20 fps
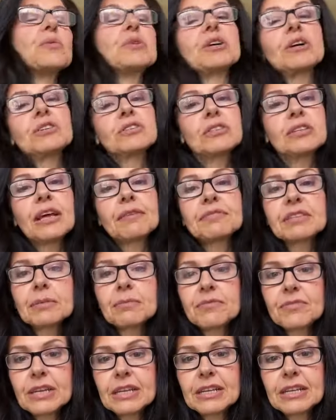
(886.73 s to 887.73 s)
We also have
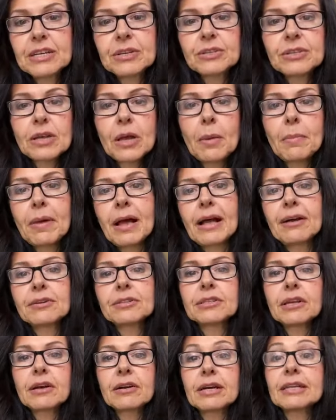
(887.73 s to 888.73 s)
some videos
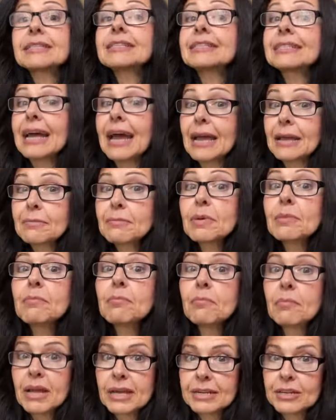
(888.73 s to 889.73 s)
about our time
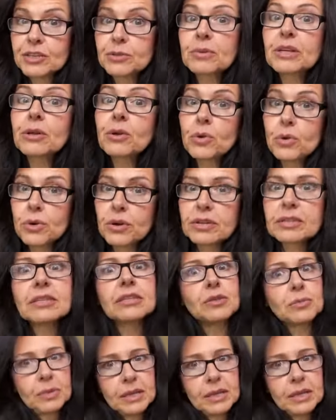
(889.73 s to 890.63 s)
management course.